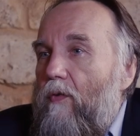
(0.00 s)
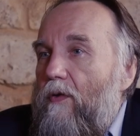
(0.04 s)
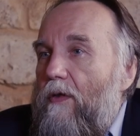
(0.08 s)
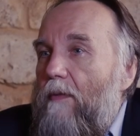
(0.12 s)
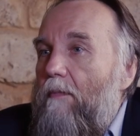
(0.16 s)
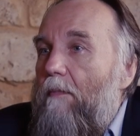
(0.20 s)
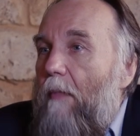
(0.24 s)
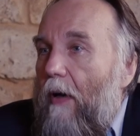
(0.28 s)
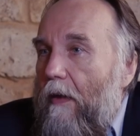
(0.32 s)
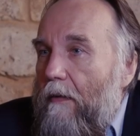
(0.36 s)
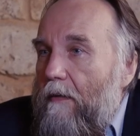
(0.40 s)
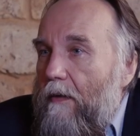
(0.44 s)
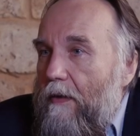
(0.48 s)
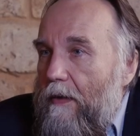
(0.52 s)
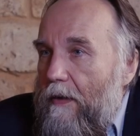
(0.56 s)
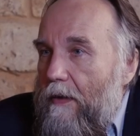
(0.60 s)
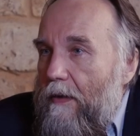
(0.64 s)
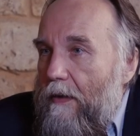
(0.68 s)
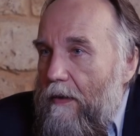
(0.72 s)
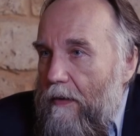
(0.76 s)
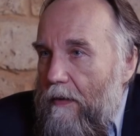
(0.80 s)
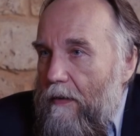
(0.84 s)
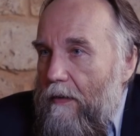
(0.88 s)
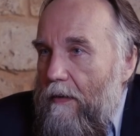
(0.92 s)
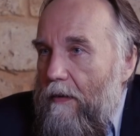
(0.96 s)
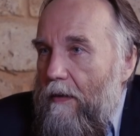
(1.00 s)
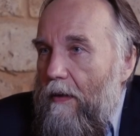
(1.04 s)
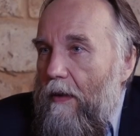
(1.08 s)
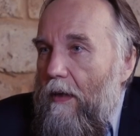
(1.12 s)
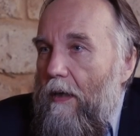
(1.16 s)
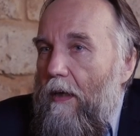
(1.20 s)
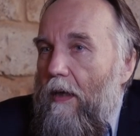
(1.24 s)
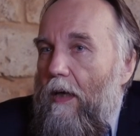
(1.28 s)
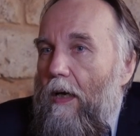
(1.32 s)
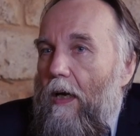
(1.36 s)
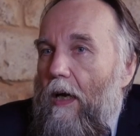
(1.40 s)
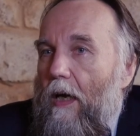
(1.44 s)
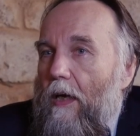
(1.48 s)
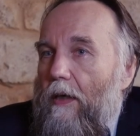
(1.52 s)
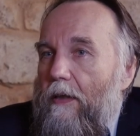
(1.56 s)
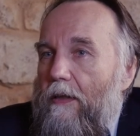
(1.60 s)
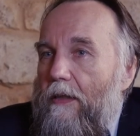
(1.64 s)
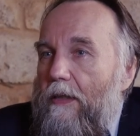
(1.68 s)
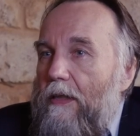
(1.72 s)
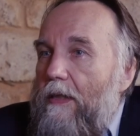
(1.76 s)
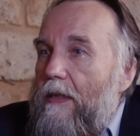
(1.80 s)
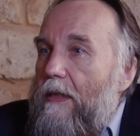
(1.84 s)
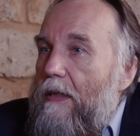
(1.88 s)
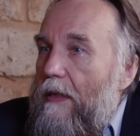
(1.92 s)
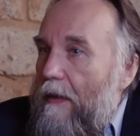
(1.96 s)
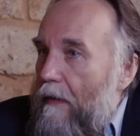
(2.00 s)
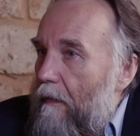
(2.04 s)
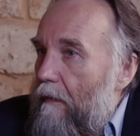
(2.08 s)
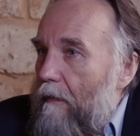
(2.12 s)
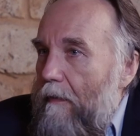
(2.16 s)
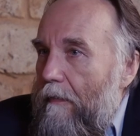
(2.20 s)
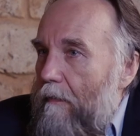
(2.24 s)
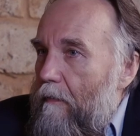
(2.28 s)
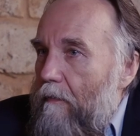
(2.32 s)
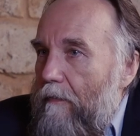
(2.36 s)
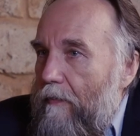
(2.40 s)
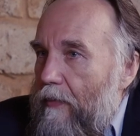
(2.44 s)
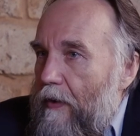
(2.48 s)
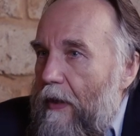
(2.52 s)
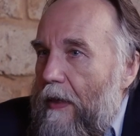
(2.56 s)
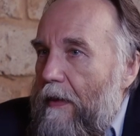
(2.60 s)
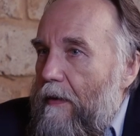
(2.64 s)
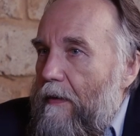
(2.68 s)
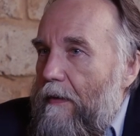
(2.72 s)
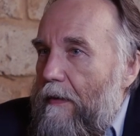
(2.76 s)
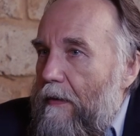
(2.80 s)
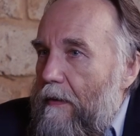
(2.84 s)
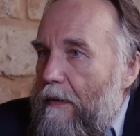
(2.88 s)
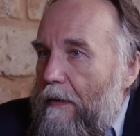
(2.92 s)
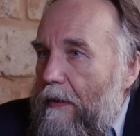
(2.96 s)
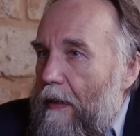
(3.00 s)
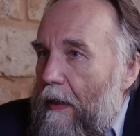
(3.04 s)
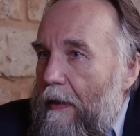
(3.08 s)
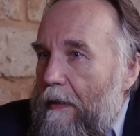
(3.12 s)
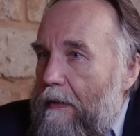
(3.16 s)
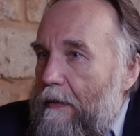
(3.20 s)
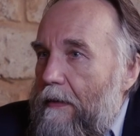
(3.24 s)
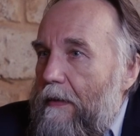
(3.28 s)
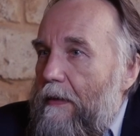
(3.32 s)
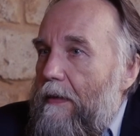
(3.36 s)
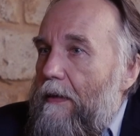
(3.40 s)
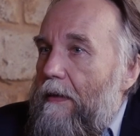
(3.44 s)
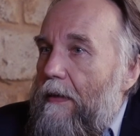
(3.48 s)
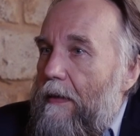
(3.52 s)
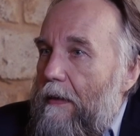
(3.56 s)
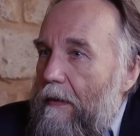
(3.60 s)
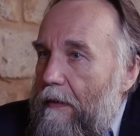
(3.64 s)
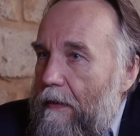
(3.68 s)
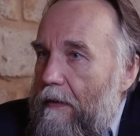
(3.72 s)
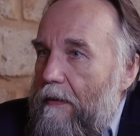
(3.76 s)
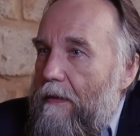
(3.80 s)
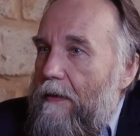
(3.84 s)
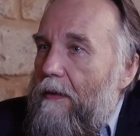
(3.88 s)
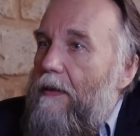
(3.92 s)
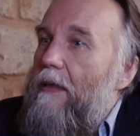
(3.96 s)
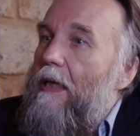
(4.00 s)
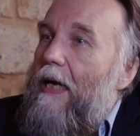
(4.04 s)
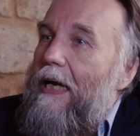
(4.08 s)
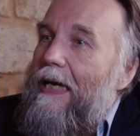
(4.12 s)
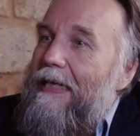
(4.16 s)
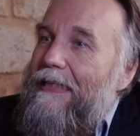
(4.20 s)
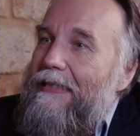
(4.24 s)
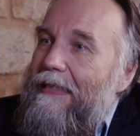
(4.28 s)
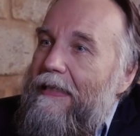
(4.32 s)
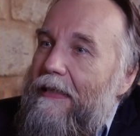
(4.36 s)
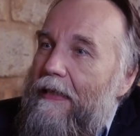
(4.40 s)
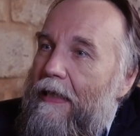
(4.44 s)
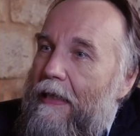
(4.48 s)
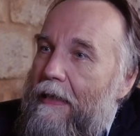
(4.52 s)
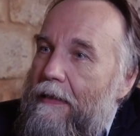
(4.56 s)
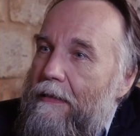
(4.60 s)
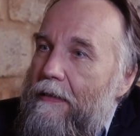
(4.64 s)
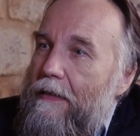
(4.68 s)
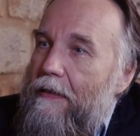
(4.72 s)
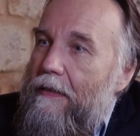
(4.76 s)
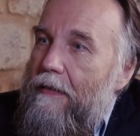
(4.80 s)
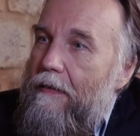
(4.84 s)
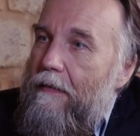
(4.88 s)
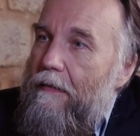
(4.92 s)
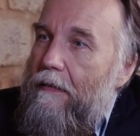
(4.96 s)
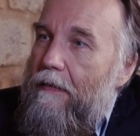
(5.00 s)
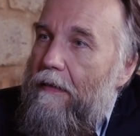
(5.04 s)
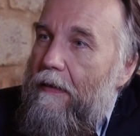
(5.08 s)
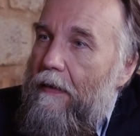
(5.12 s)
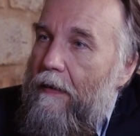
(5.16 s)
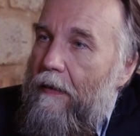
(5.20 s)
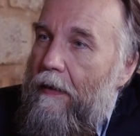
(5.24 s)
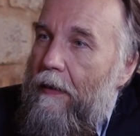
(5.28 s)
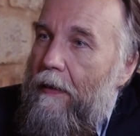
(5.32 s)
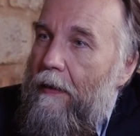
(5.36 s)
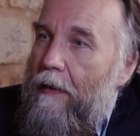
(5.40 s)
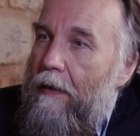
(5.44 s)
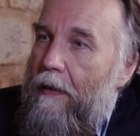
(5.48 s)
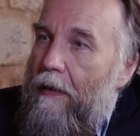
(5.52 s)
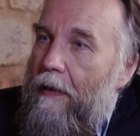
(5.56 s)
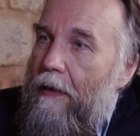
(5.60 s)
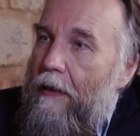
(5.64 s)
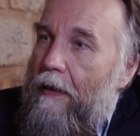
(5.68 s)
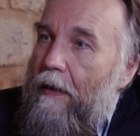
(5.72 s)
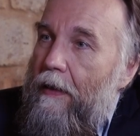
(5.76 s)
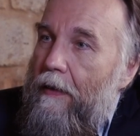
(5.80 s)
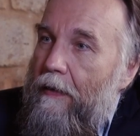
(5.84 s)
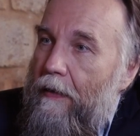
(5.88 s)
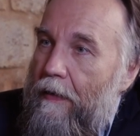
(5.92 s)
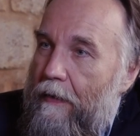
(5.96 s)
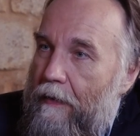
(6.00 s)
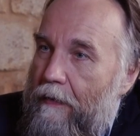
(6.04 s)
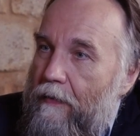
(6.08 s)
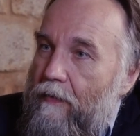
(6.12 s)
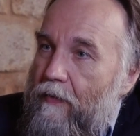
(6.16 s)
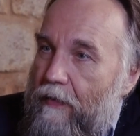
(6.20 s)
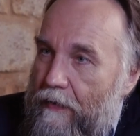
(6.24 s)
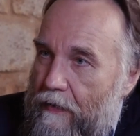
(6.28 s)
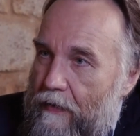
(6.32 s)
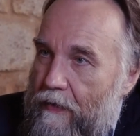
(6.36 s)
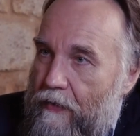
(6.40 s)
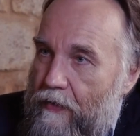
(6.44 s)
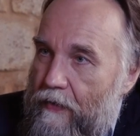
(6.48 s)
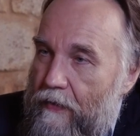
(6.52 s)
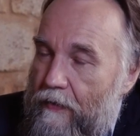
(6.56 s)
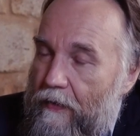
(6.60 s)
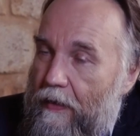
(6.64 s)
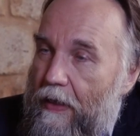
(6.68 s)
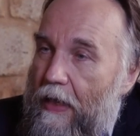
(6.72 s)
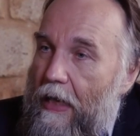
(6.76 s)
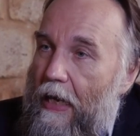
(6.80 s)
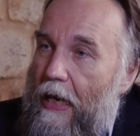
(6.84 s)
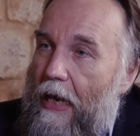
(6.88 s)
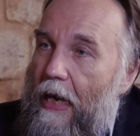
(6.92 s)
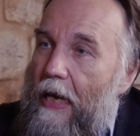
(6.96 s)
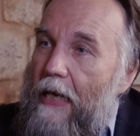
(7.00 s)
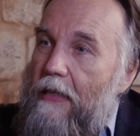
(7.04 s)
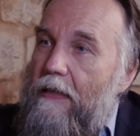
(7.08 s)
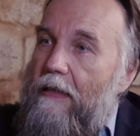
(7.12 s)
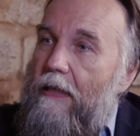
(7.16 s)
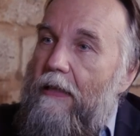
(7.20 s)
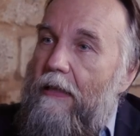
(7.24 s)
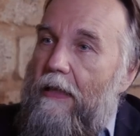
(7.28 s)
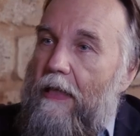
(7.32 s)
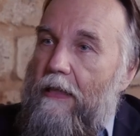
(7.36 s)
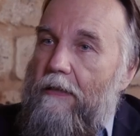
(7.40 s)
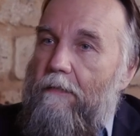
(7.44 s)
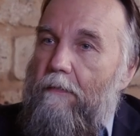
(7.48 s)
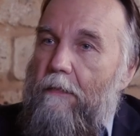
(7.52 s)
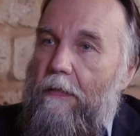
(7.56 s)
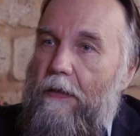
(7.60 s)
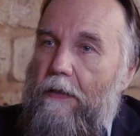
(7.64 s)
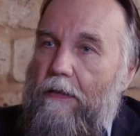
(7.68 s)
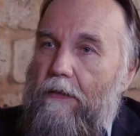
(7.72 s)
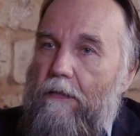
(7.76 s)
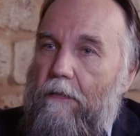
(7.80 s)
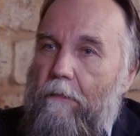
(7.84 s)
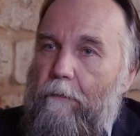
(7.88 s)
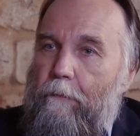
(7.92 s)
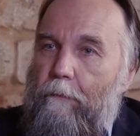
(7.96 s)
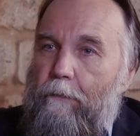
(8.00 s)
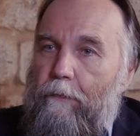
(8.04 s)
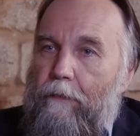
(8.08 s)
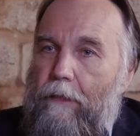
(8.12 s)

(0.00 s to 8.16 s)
whose monks still practice this esychast tradition. Yes. Esychasm is